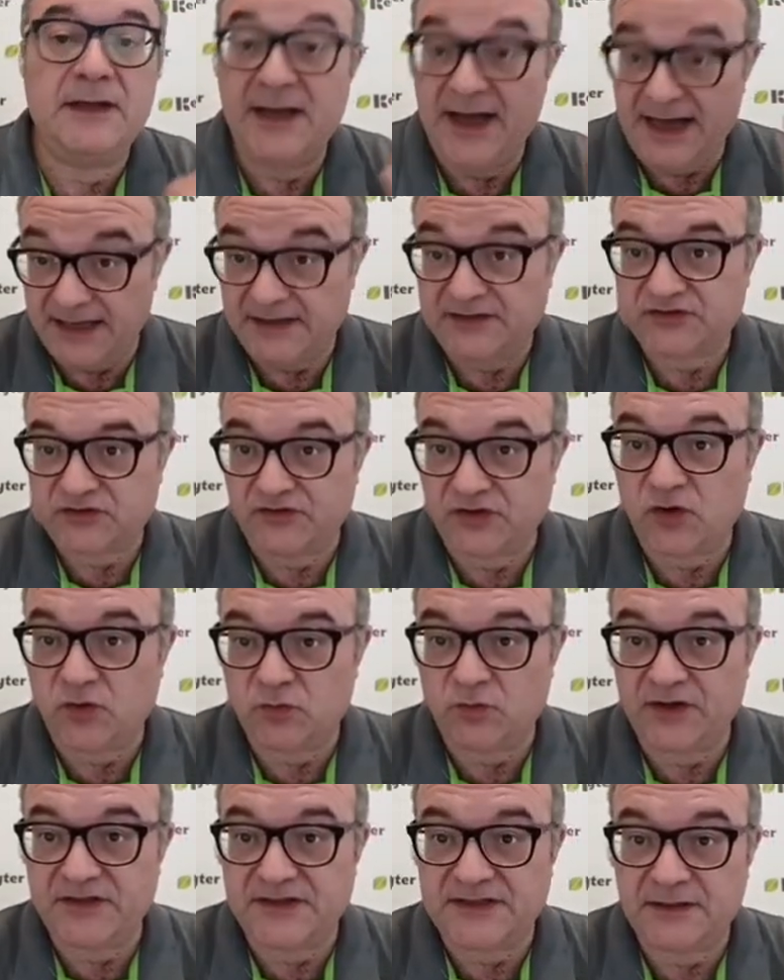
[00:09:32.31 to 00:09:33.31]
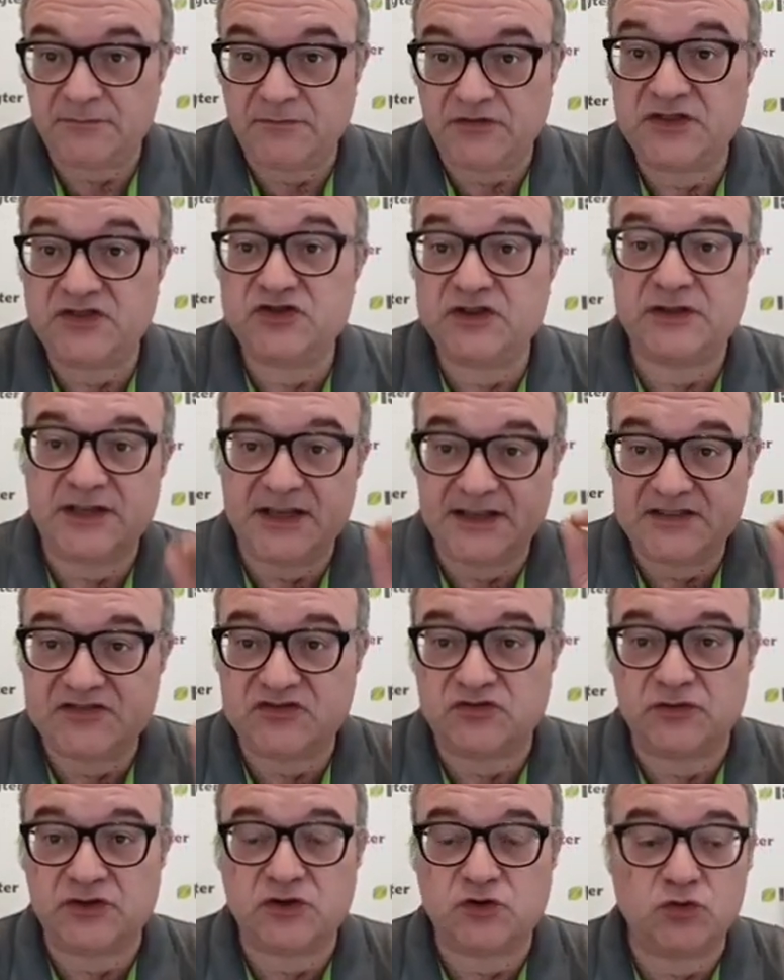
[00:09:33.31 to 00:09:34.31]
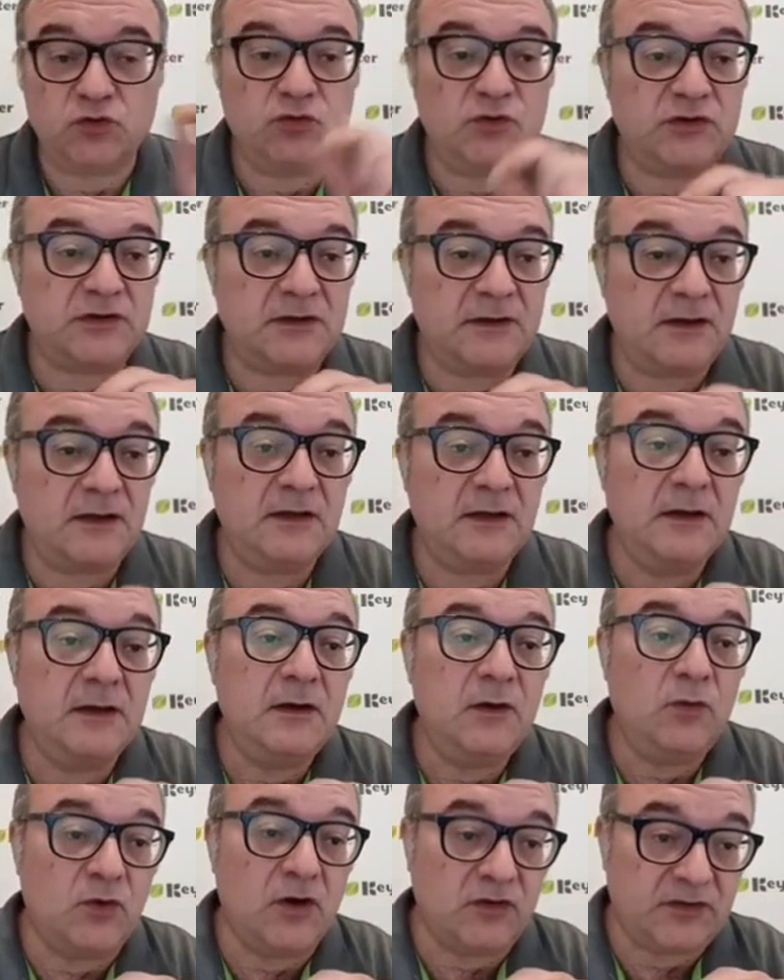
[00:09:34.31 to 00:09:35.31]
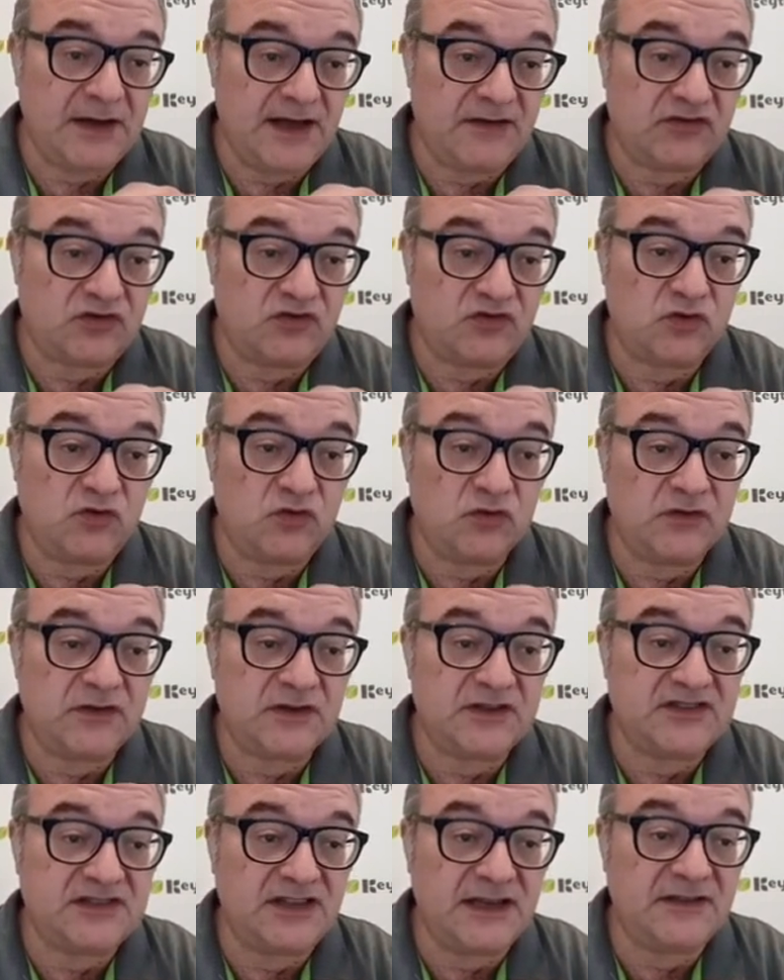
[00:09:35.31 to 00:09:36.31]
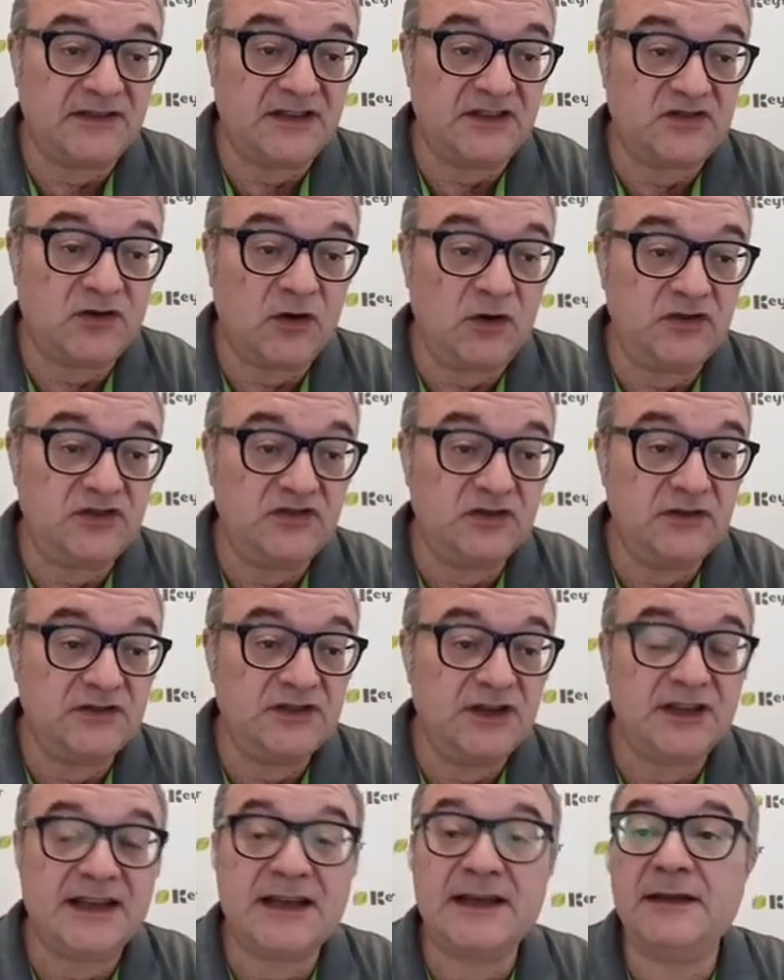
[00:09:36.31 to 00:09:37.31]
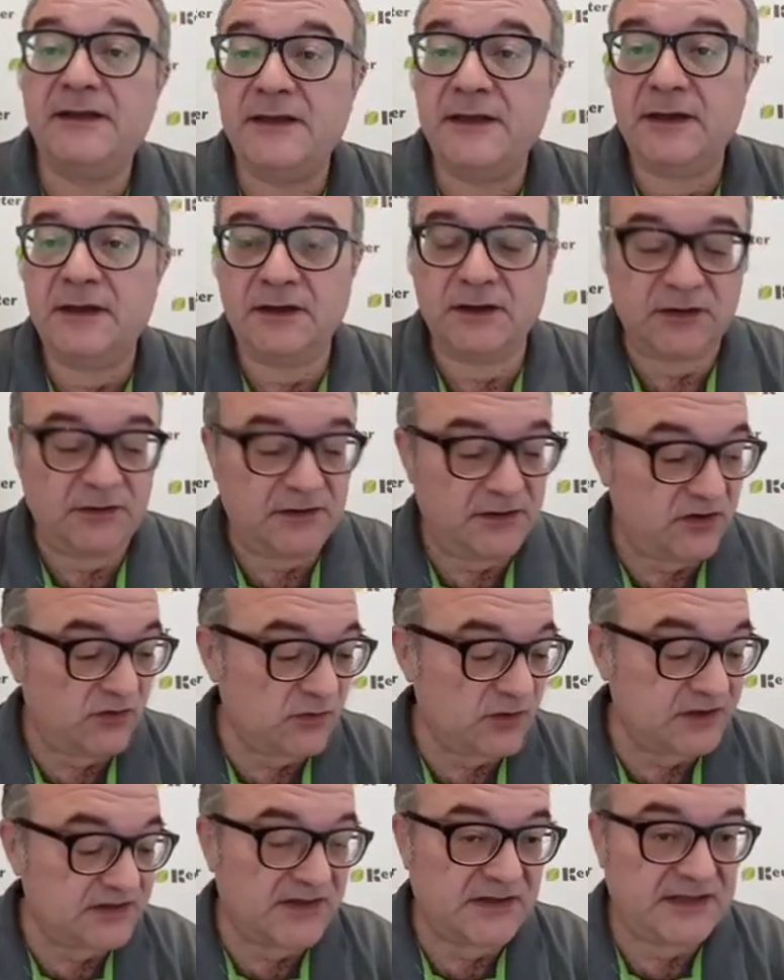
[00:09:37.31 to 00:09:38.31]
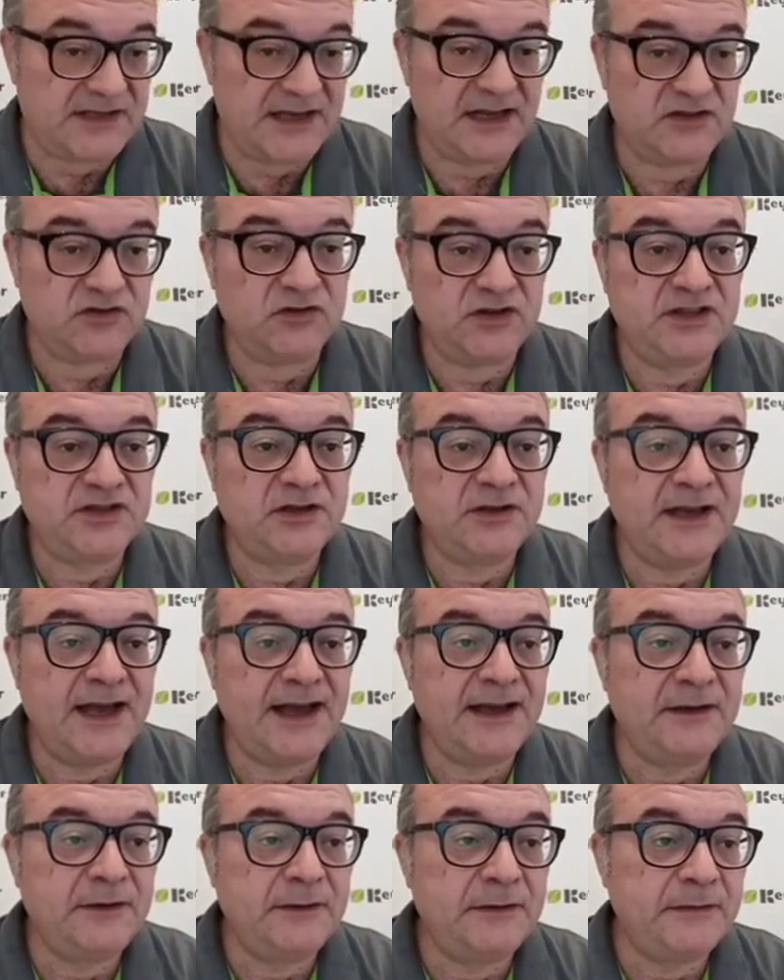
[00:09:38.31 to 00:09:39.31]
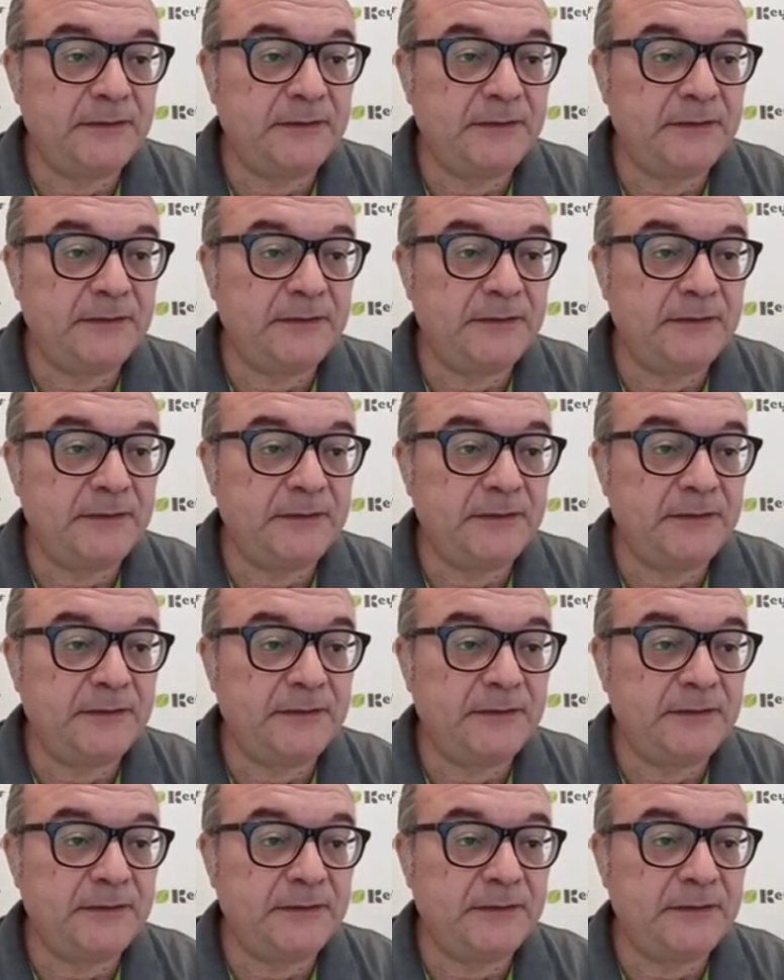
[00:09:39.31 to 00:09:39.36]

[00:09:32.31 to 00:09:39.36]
And to know what temperature that is to be cooled, what we have to do is send this horizontally towards the saturation line.